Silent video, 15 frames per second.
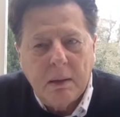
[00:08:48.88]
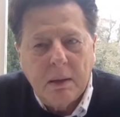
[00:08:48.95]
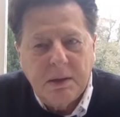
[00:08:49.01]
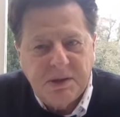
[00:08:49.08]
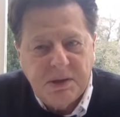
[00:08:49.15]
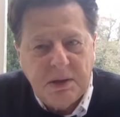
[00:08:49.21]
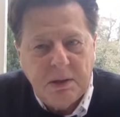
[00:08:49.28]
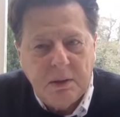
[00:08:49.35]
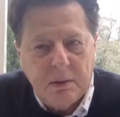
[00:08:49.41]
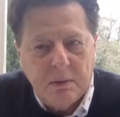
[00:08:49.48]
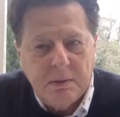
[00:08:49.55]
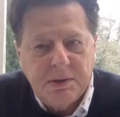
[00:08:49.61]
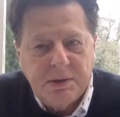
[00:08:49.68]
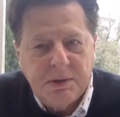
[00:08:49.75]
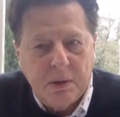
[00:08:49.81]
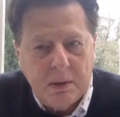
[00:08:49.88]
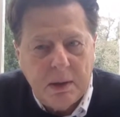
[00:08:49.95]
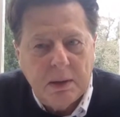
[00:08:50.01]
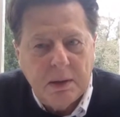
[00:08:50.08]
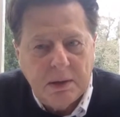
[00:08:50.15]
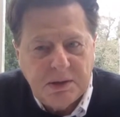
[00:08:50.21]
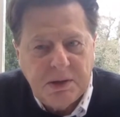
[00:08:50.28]
casinos
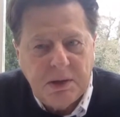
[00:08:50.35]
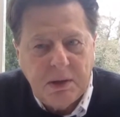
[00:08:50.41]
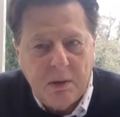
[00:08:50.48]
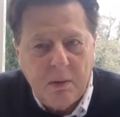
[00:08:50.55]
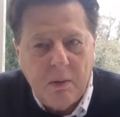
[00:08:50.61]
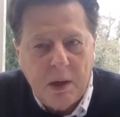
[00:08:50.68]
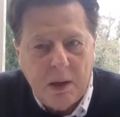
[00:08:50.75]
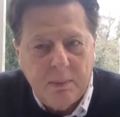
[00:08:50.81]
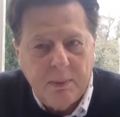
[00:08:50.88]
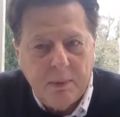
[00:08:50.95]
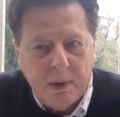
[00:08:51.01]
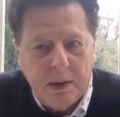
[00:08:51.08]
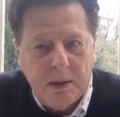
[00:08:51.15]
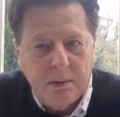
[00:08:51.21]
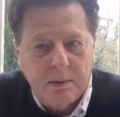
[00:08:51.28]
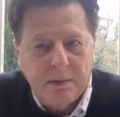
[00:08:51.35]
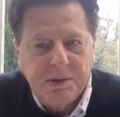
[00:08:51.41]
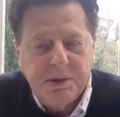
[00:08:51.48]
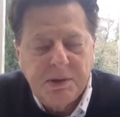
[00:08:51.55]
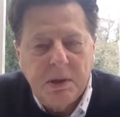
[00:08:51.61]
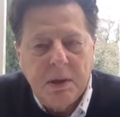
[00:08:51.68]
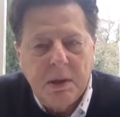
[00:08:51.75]
and casino
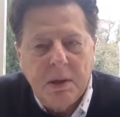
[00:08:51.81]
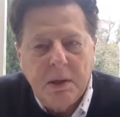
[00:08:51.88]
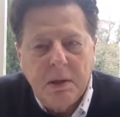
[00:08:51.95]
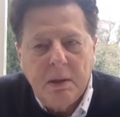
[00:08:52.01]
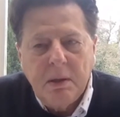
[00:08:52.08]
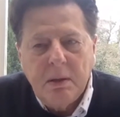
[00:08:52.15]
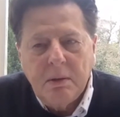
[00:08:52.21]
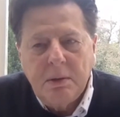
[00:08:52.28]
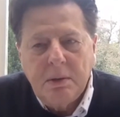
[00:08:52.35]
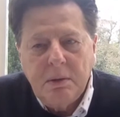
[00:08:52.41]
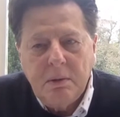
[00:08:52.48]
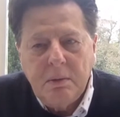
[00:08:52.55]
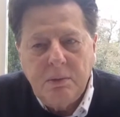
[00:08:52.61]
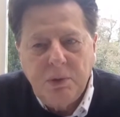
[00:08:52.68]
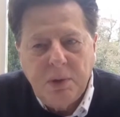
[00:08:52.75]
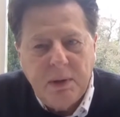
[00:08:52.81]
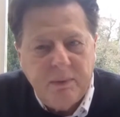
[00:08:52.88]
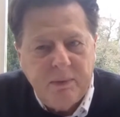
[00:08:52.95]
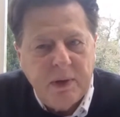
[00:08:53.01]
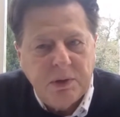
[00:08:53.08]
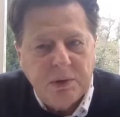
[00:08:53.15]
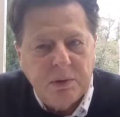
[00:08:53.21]
operators to joint
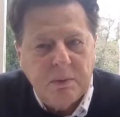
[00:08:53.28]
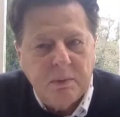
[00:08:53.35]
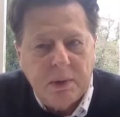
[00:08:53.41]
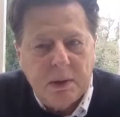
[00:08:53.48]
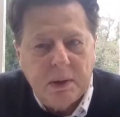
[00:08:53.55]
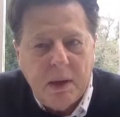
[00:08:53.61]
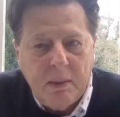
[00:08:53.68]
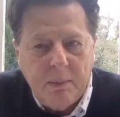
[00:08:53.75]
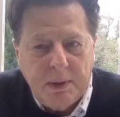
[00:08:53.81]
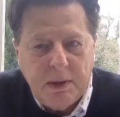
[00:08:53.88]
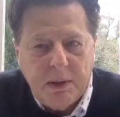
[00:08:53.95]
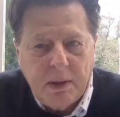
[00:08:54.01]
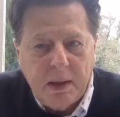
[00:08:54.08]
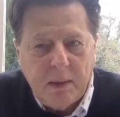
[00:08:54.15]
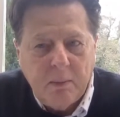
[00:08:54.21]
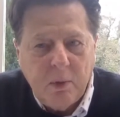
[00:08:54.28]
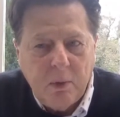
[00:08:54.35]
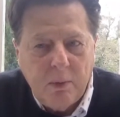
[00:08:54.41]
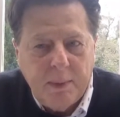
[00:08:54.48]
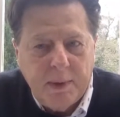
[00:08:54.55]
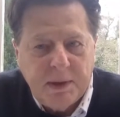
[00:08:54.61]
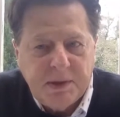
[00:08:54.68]
venture with a company like
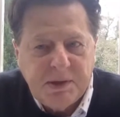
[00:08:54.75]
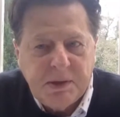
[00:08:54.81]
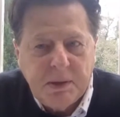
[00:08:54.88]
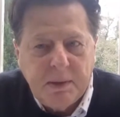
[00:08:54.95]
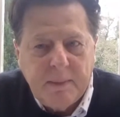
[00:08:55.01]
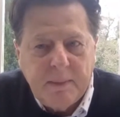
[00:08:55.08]
Mobius.